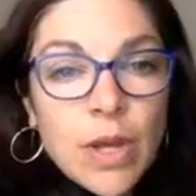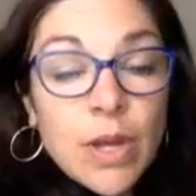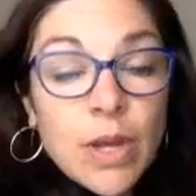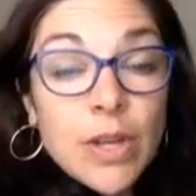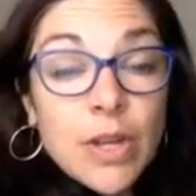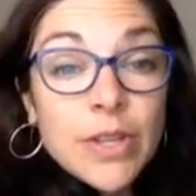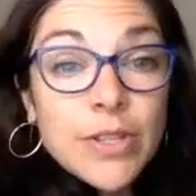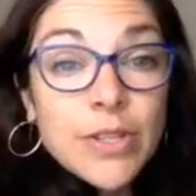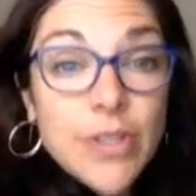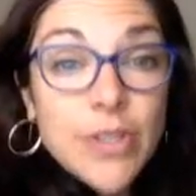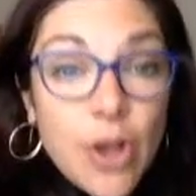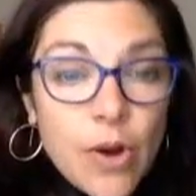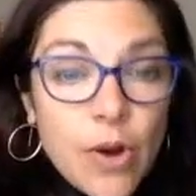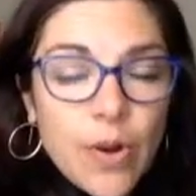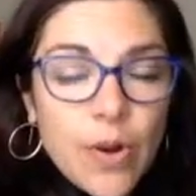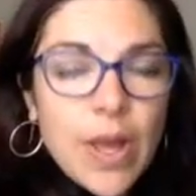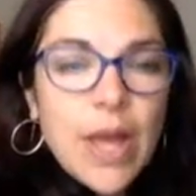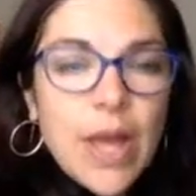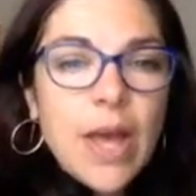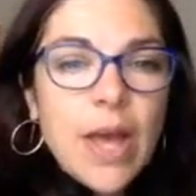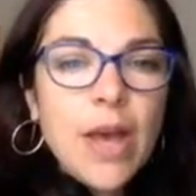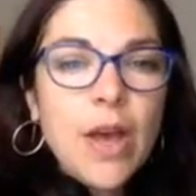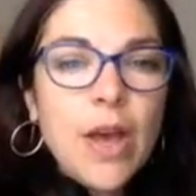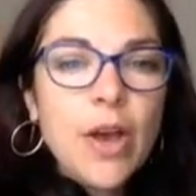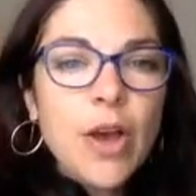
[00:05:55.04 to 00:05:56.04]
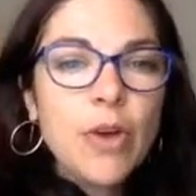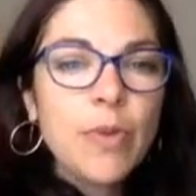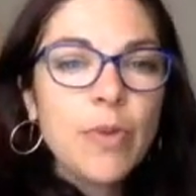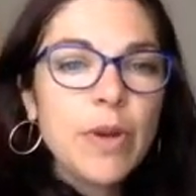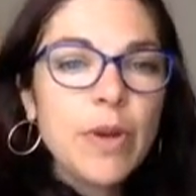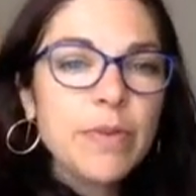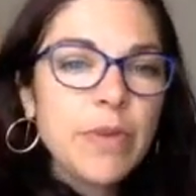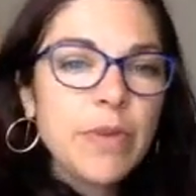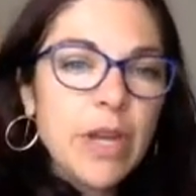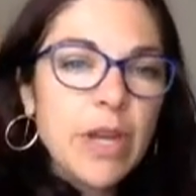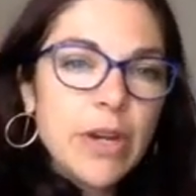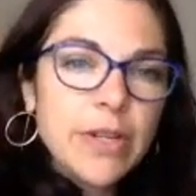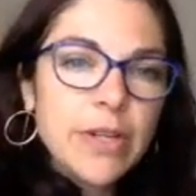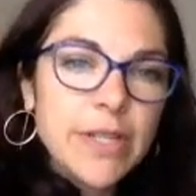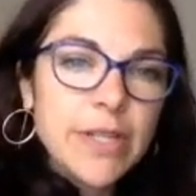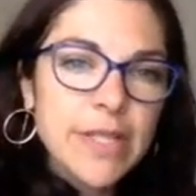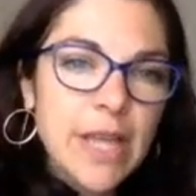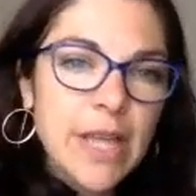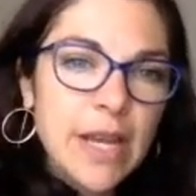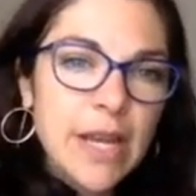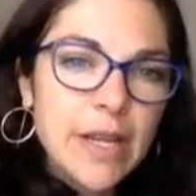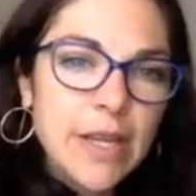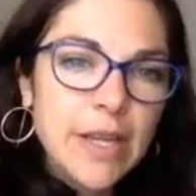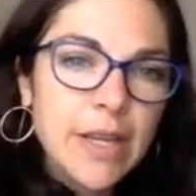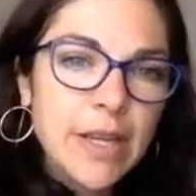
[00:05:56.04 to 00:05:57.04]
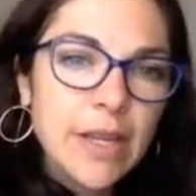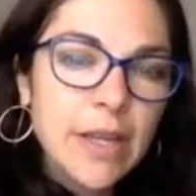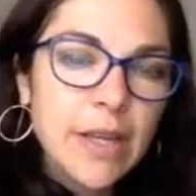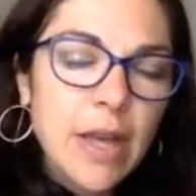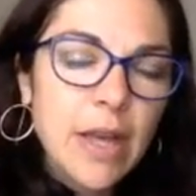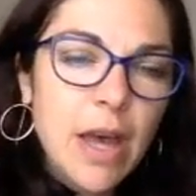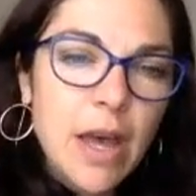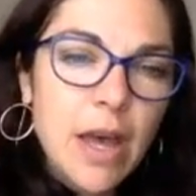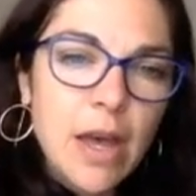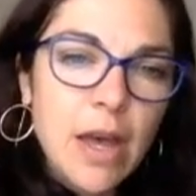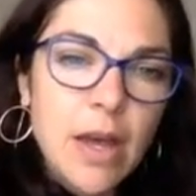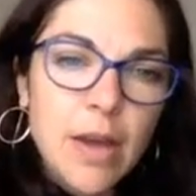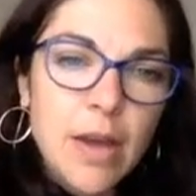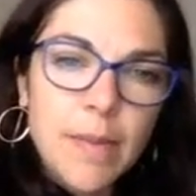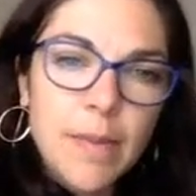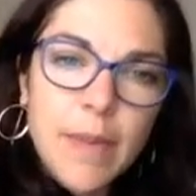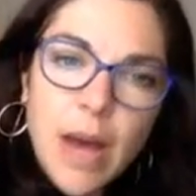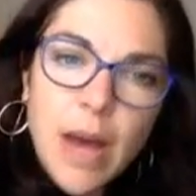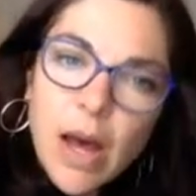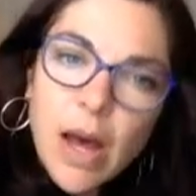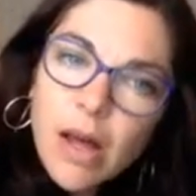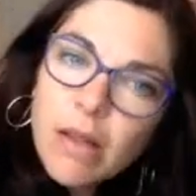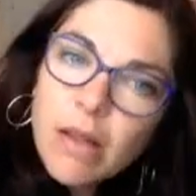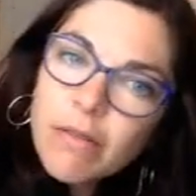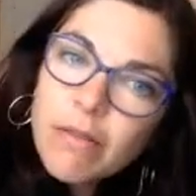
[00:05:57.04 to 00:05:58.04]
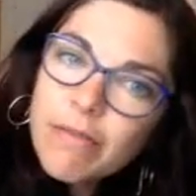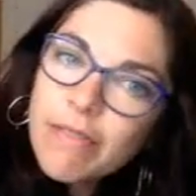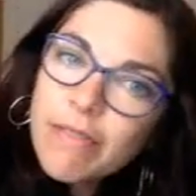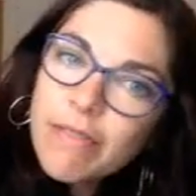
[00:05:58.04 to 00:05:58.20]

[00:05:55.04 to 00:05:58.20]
So when we are deciding all of